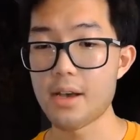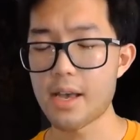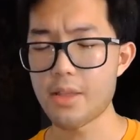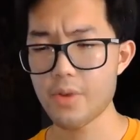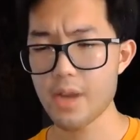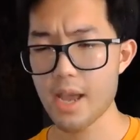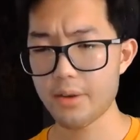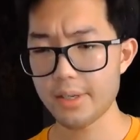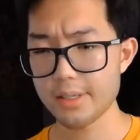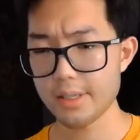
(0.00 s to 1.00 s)
And the
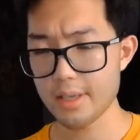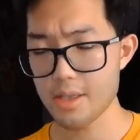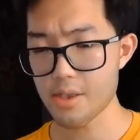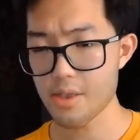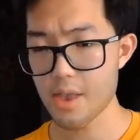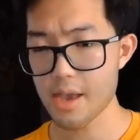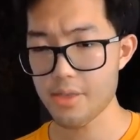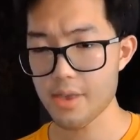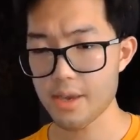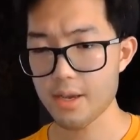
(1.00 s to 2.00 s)
reality is, at the end of the day, I
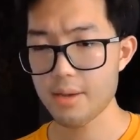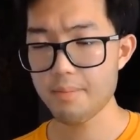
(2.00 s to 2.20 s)
think